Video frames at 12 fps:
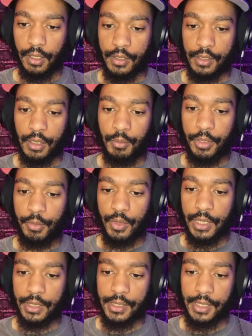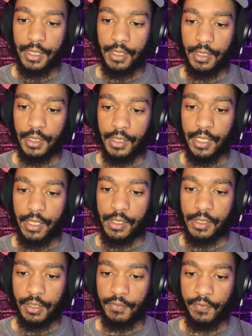And some people could see it years
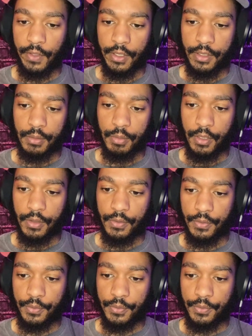in advance, bro.